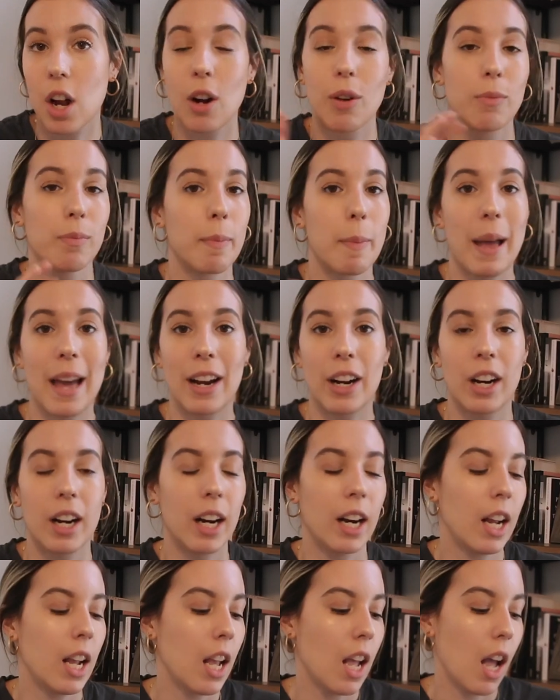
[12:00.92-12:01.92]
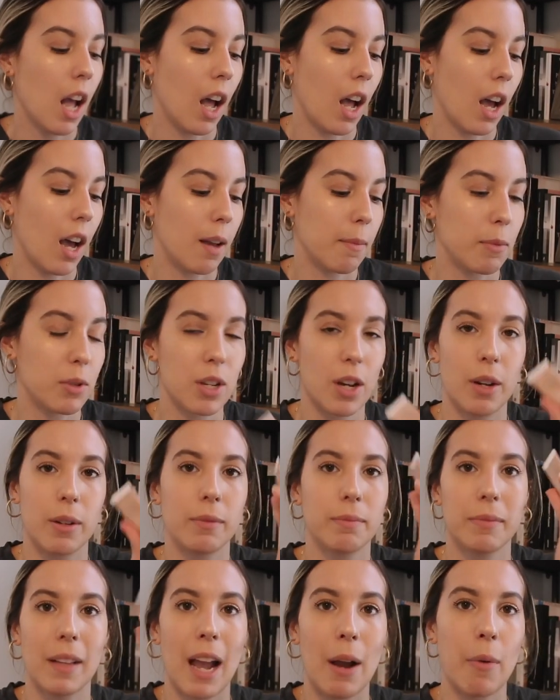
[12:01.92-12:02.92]
are better,
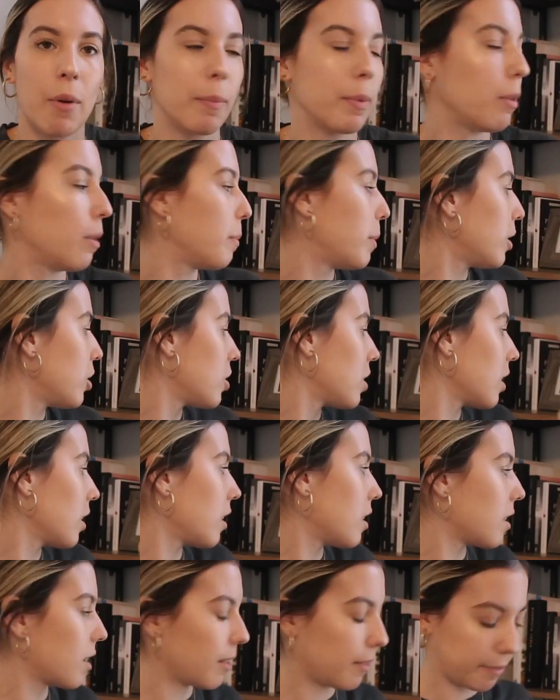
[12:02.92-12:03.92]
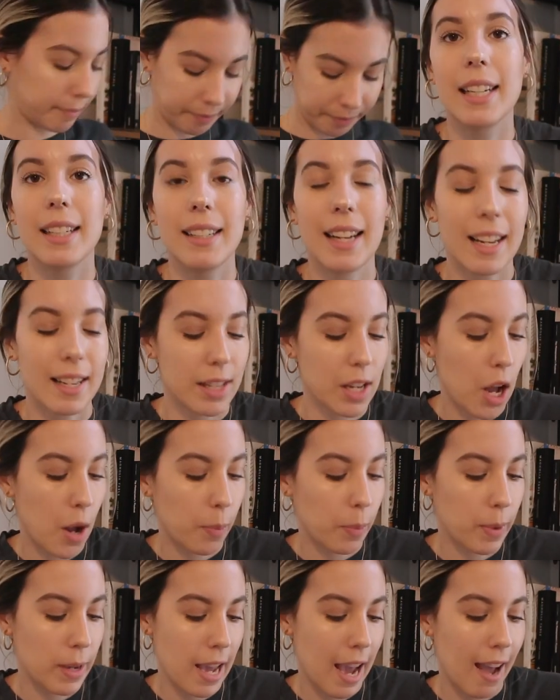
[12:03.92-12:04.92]
so I won't be repurchasing this. Next
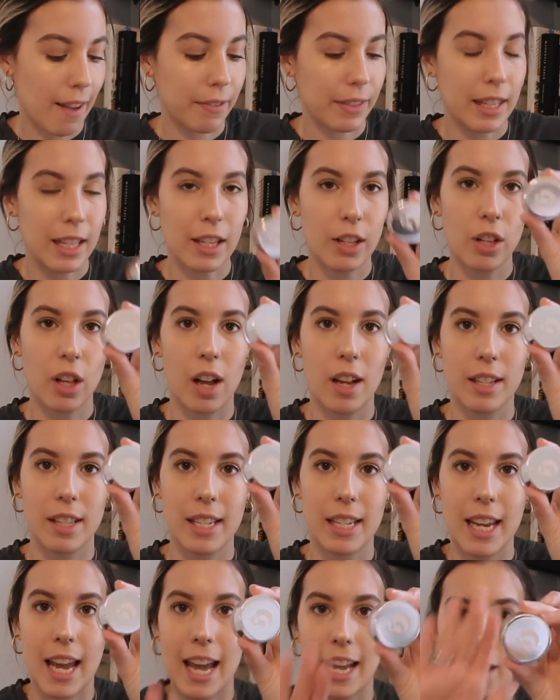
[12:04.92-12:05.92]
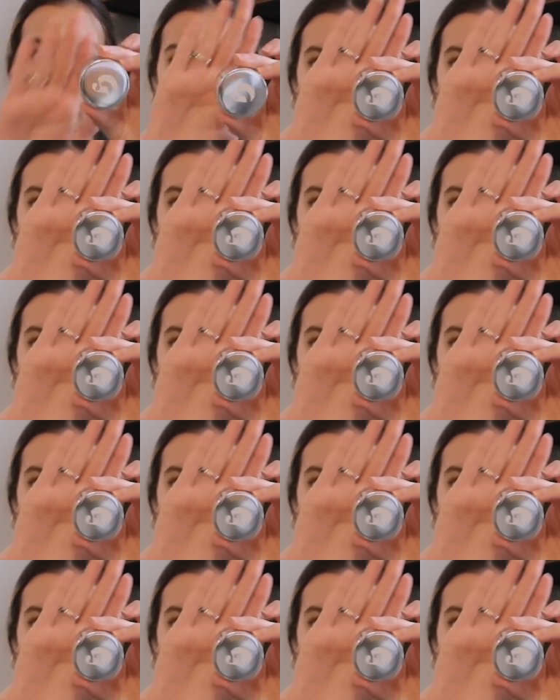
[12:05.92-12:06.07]
up, we have the Glossier